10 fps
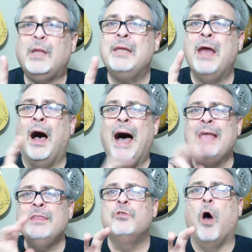Now,
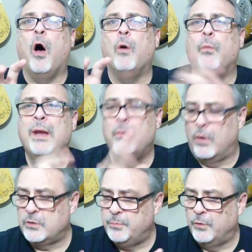I thought we
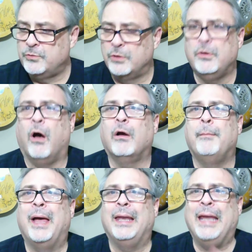weren't supposed to talk
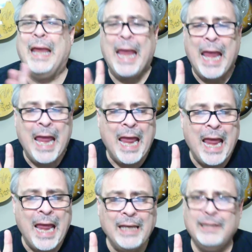about
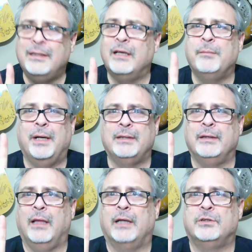anything about the
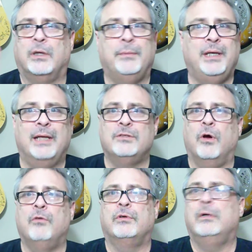election. I mean, that's
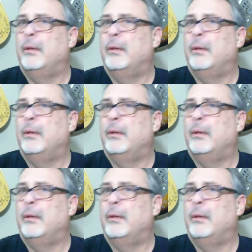over.